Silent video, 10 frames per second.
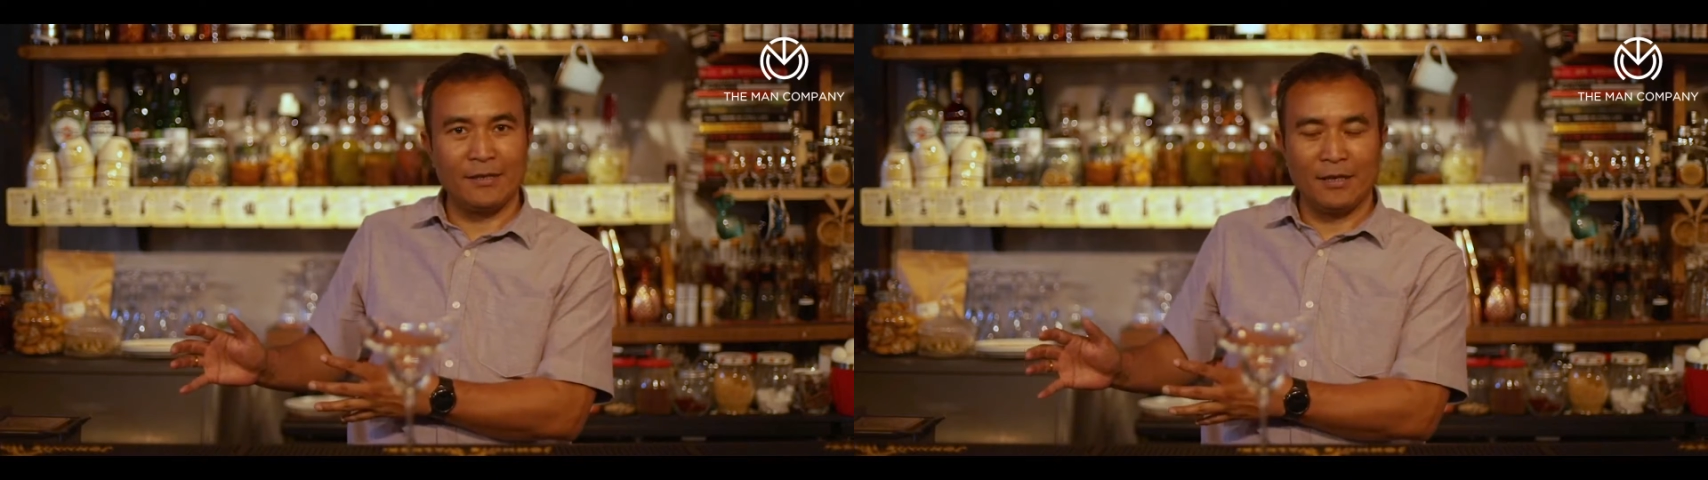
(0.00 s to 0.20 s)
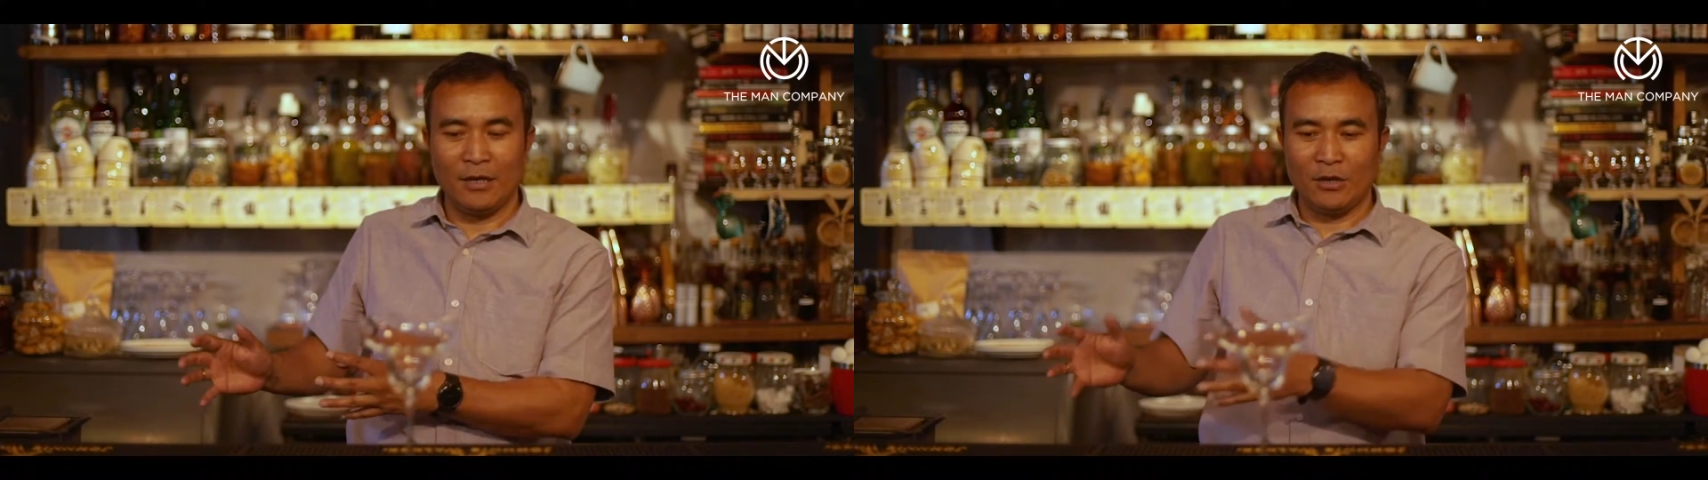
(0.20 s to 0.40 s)

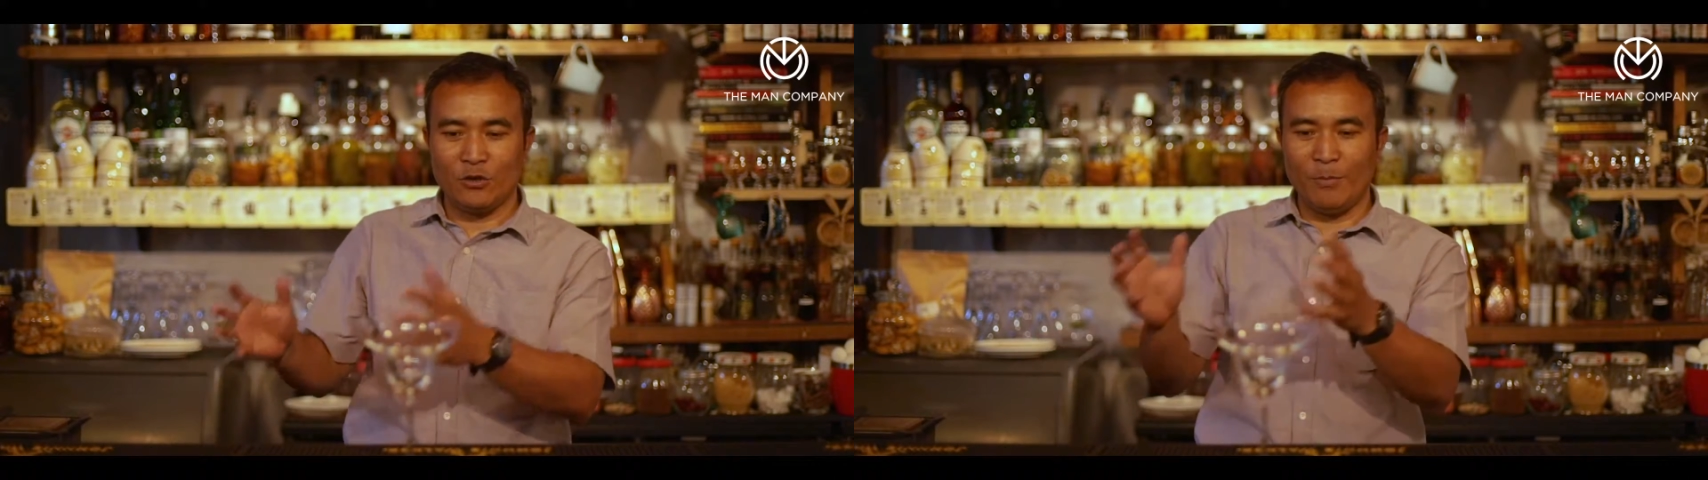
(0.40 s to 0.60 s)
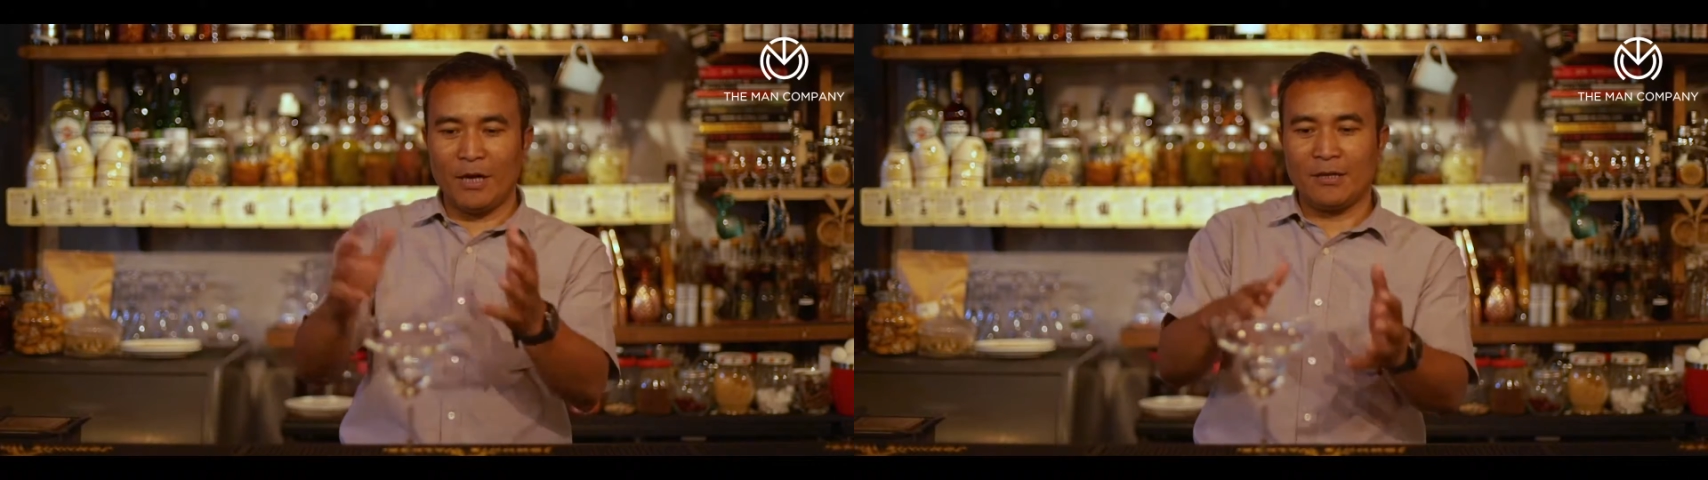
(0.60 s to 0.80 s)

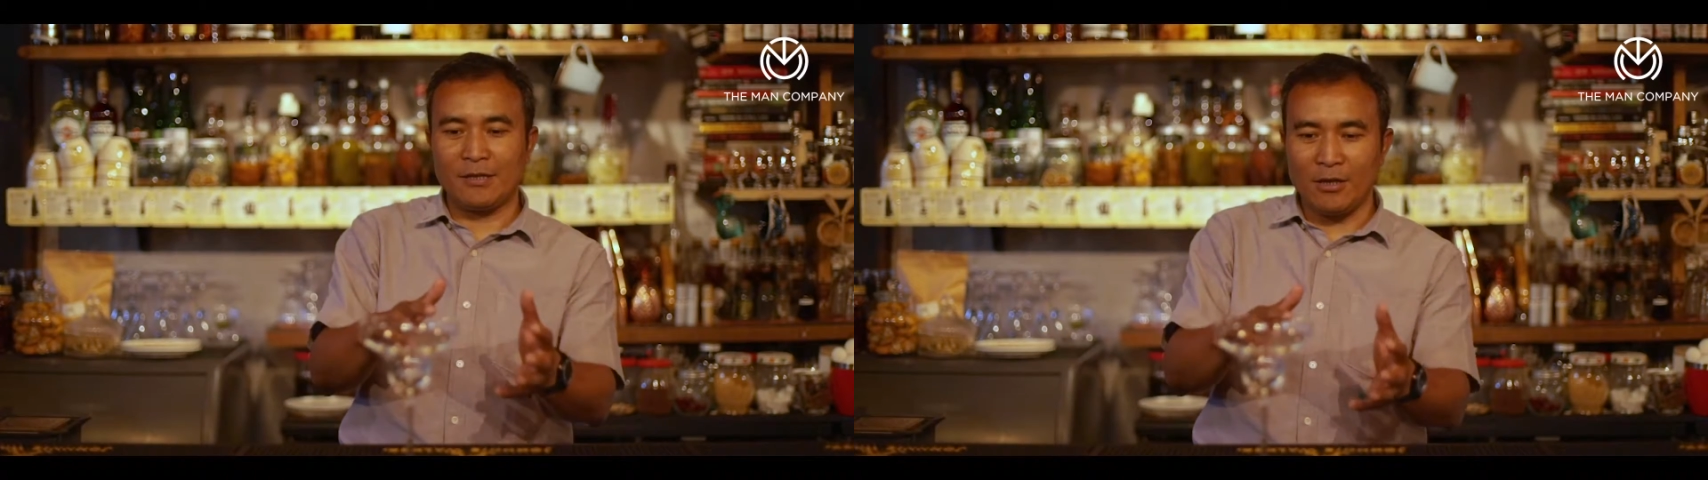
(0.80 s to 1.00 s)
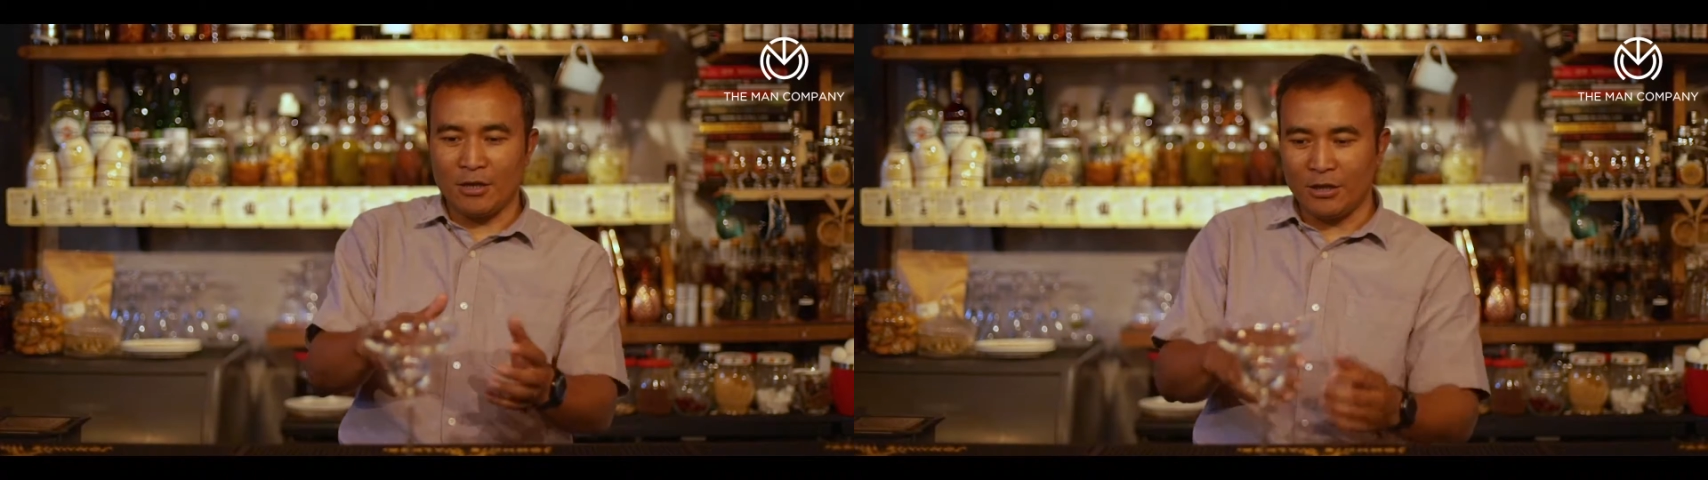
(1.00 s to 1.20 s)
to make it
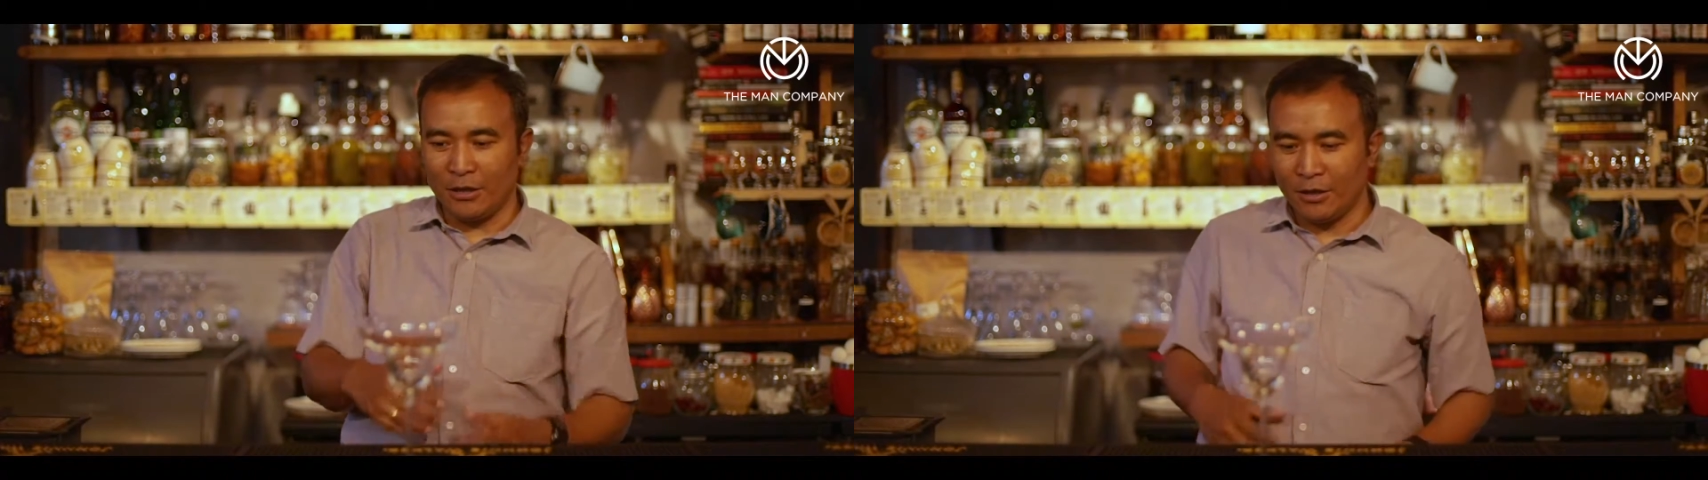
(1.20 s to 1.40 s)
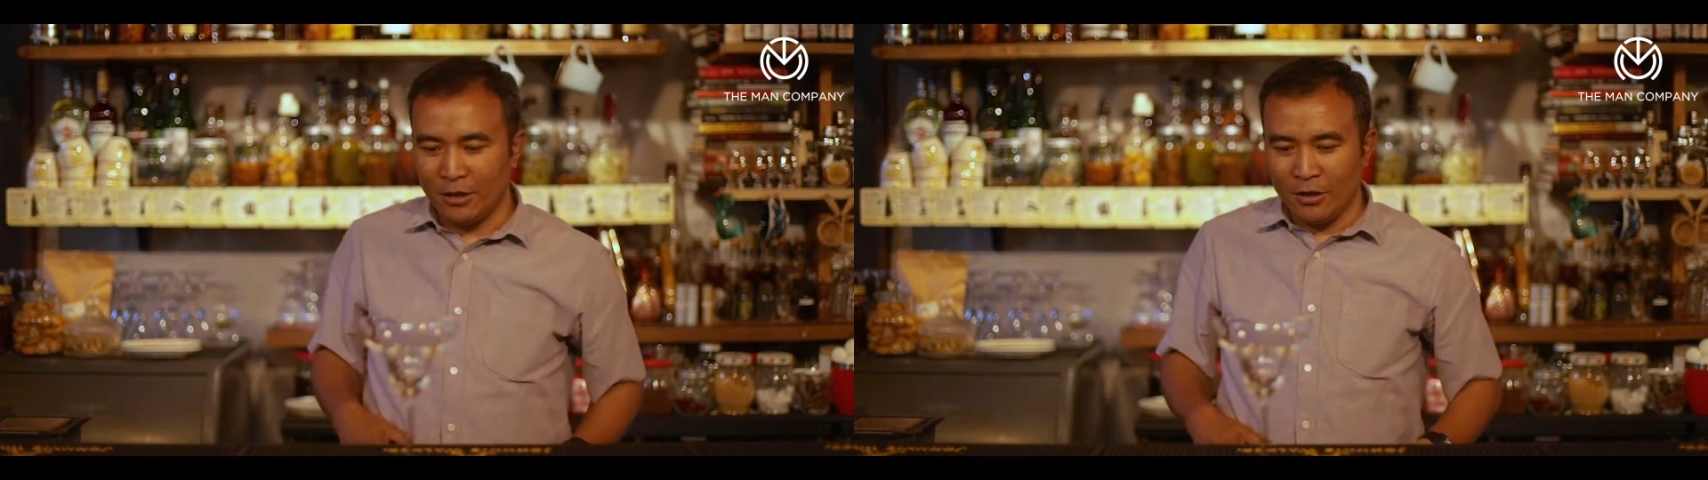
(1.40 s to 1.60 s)
slushy.